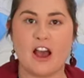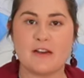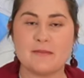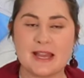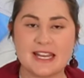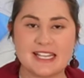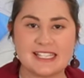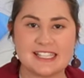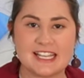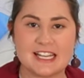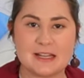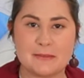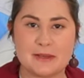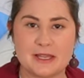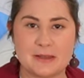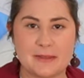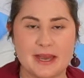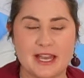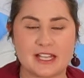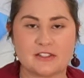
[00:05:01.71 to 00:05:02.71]
I made a set of
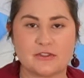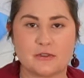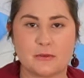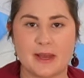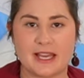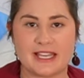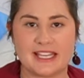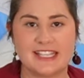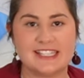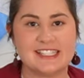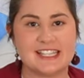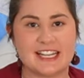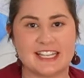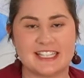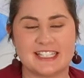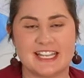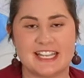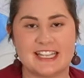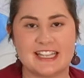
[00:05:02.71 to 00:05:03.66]
bean bags for my kids and I shared